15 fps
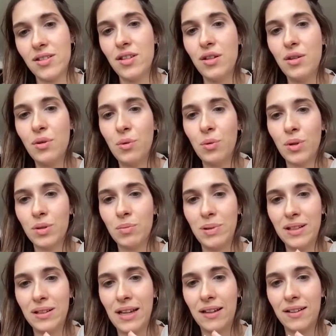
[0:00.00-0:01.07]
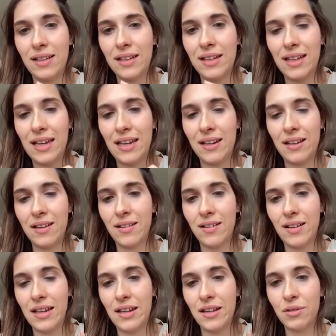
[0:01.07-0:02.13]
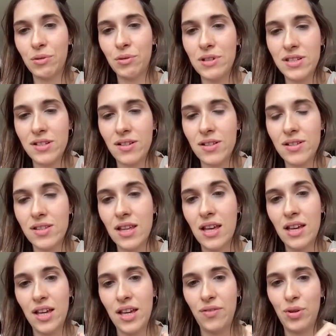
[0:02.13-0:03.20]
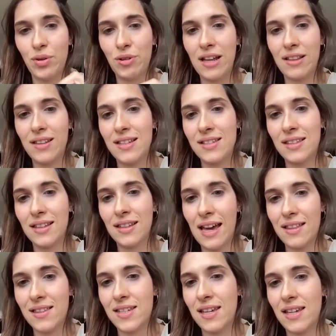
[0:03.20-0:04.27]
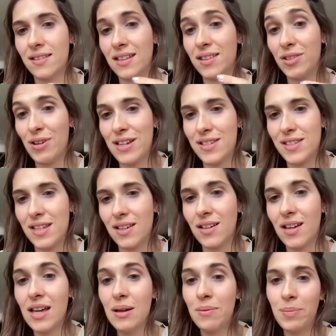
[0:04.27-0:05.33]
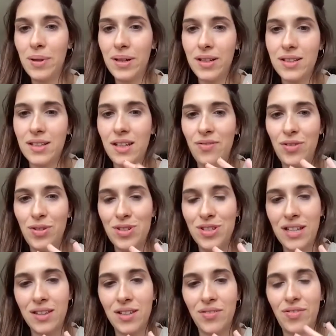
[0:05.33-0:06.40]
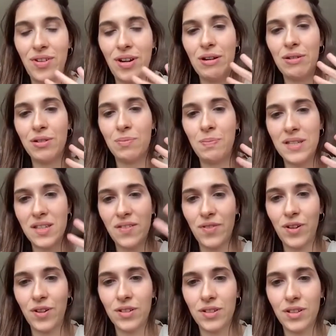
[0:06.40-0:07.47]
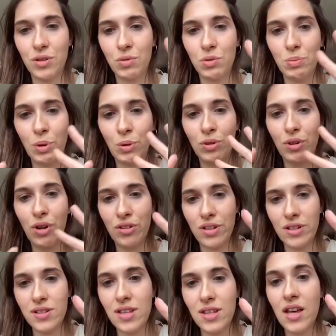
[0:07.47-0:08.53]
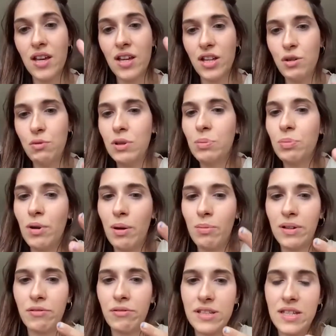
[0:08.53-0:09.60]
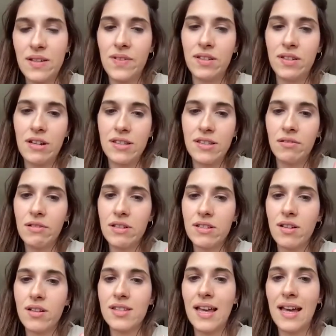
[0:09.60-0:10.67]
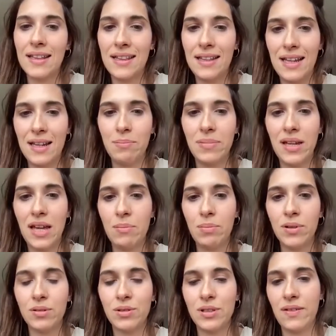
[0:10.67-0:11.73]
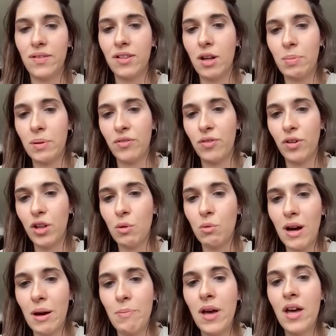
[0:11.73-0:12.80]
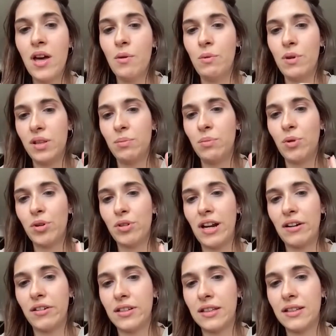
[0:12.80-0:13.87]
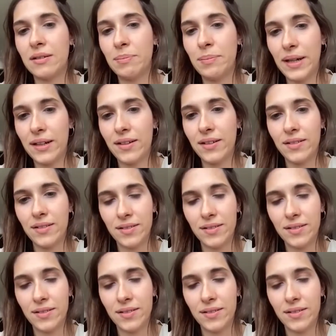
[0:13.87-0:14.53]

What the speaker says: you won't be likely getting any good results if your ad isn't catchy and interesting. But if you send a very good piece of content to a broader audience, you will probably receive interesting results and then be able to develop and follow up with a more targeted campaign.